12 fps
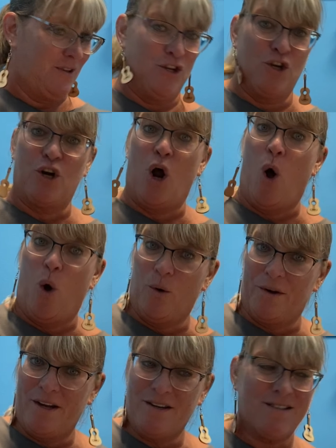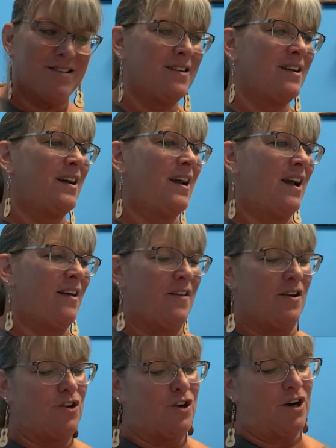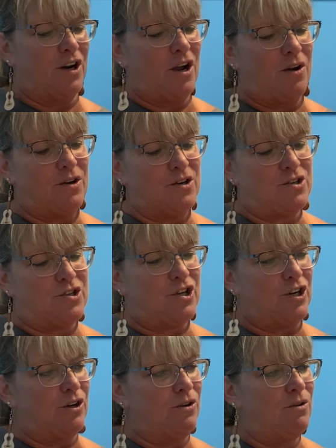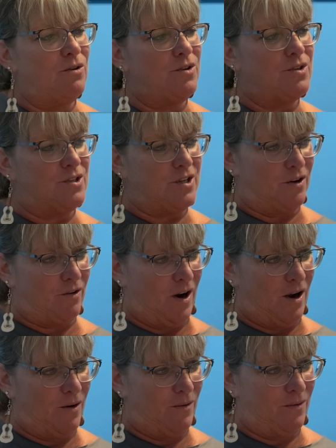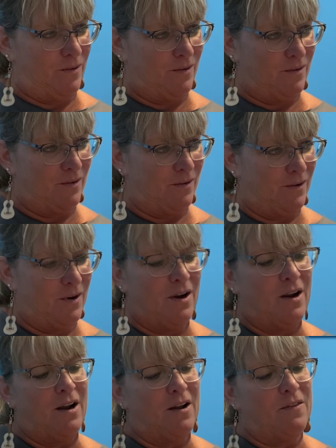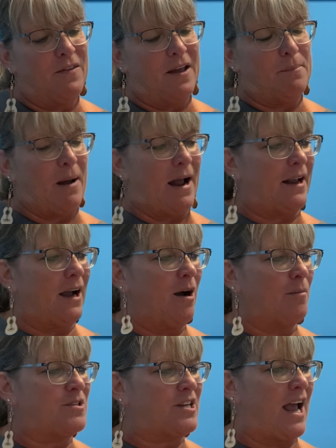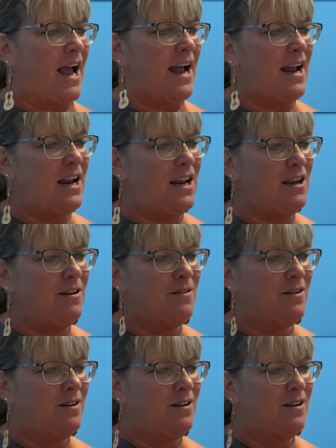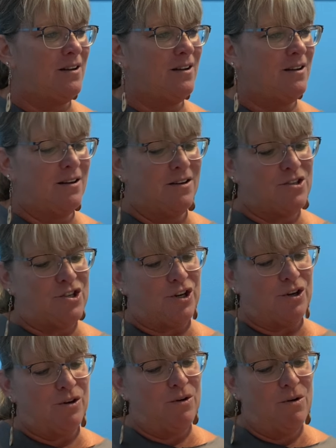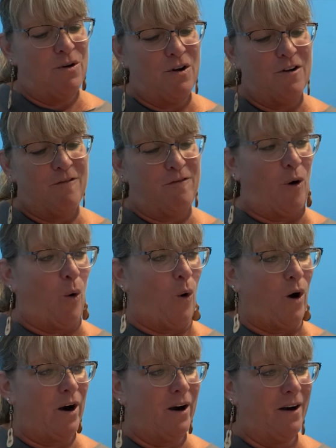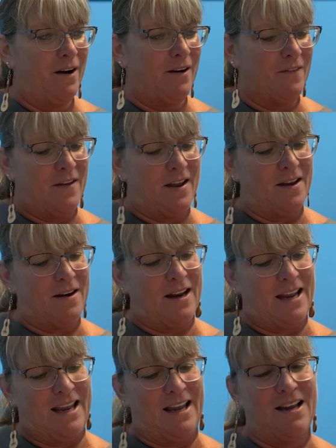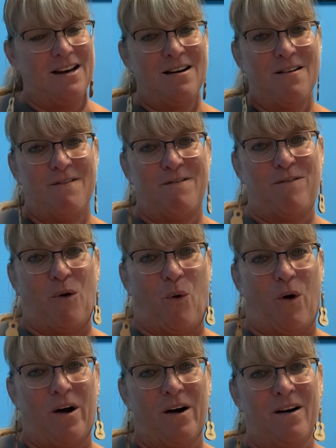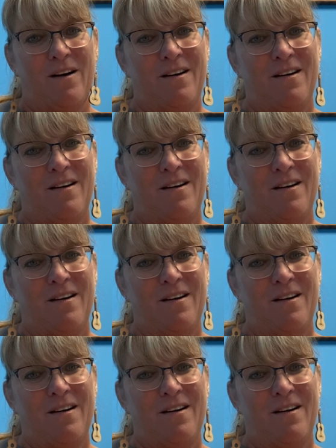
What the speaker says: You're going to hold it. Then you're going to go to 2, 0. Then back up to A, 2, 4, then in, 4,